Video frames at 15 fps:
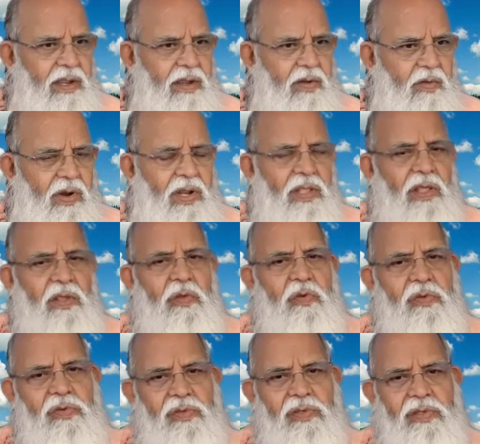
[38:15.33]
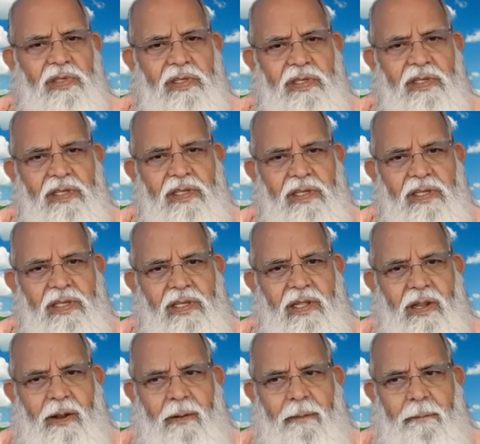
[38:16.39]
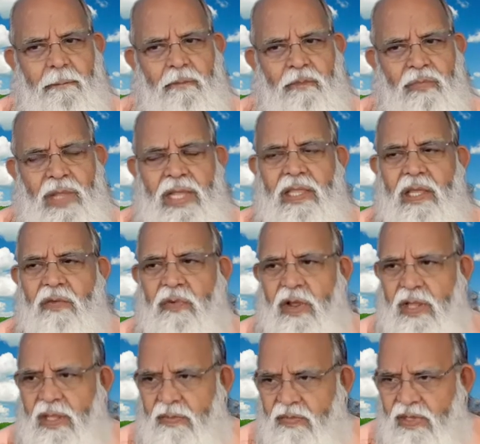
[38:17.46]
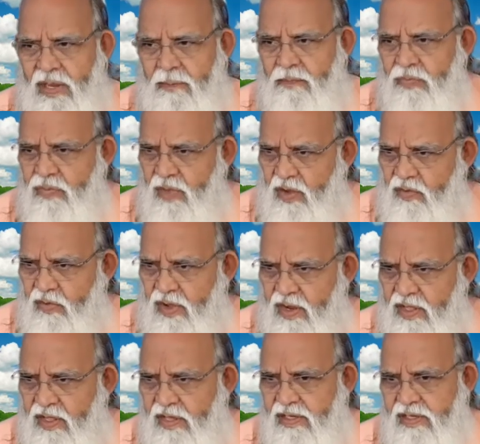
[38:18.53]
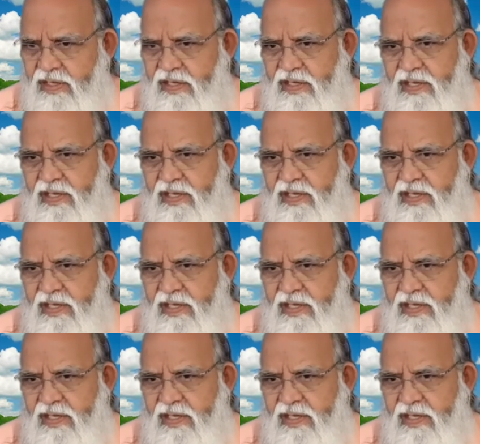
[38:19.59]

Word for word: What is the use? Neither for themselves nor for others.